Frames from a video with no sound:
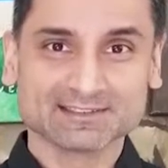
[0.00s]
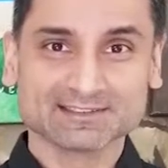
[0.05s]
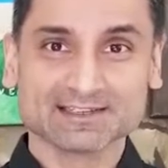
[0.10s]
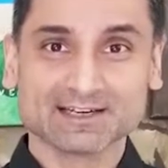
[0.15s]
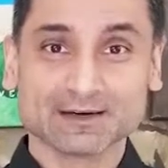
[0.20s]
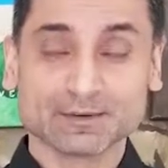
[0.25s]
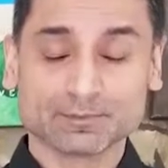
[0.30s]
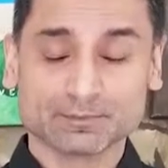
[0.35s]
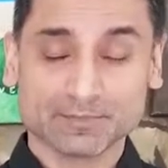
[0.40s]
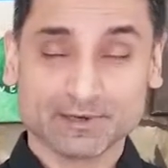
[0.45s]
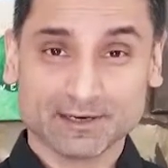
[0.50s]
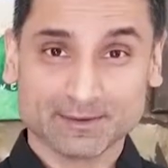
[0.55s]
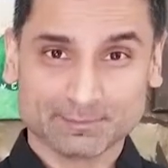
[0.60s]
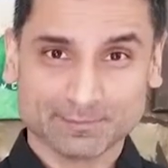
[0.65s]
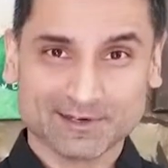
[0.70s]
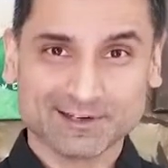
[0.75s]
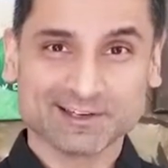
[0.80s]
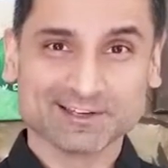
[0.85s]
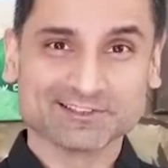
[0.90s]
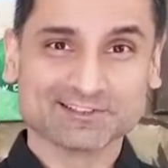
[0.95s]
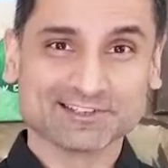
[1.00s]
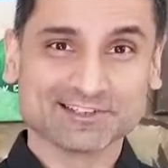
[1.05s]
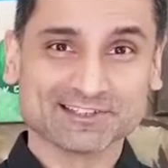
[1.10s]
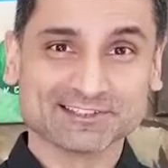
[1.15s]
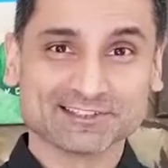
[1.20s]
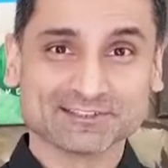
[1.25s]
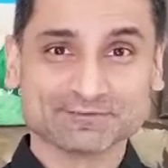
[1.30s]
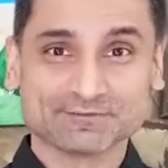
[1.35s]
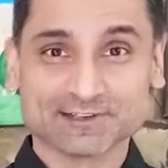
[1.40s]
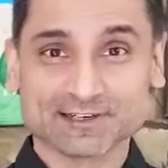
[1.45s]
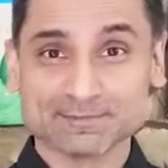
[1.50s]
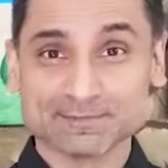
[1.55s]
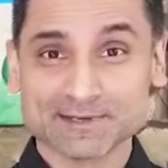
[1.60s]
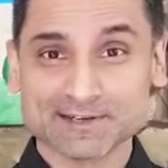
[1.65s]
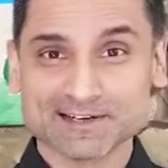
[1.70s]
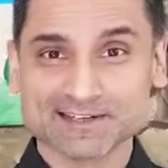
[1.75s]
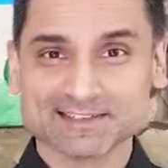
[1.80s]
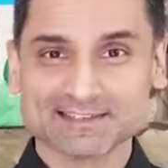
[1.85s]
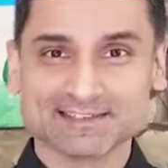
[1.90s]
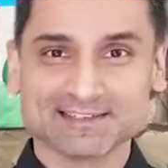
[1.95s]
I apologize if I'm
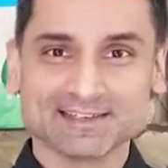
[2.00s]
not.